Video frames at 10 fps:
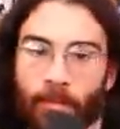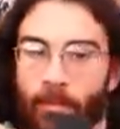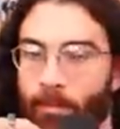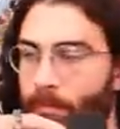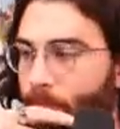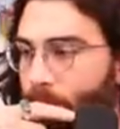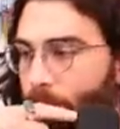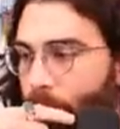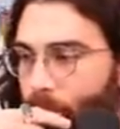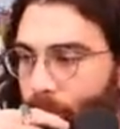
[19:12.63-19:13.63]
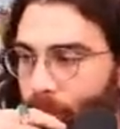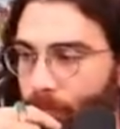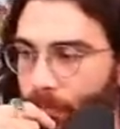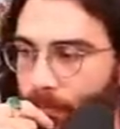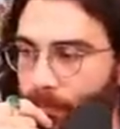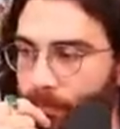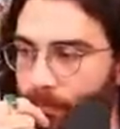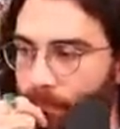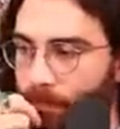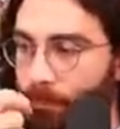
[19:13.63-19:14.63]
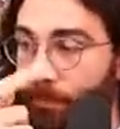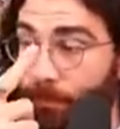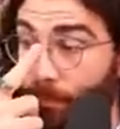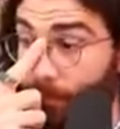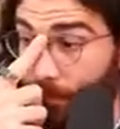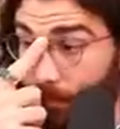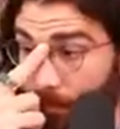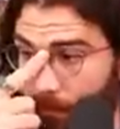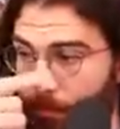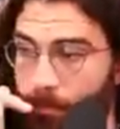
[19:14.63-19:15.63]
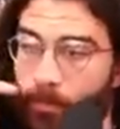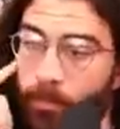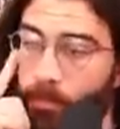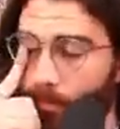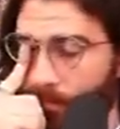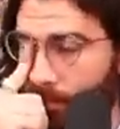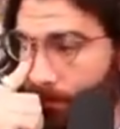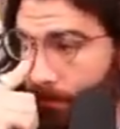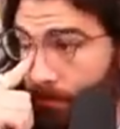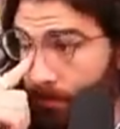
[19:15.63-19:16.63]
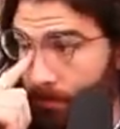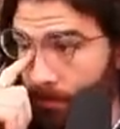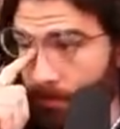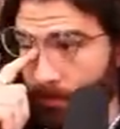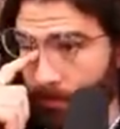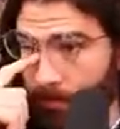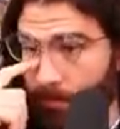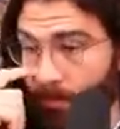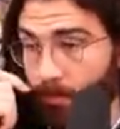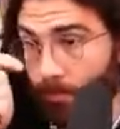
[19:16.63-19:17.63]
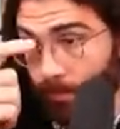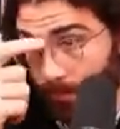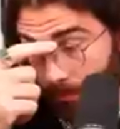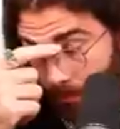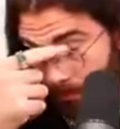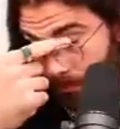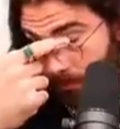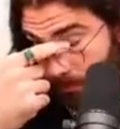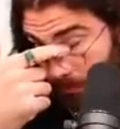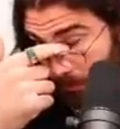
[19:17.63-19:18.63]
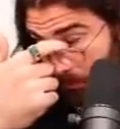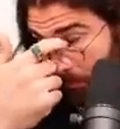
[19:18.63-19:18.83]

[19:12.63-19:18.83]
(silent)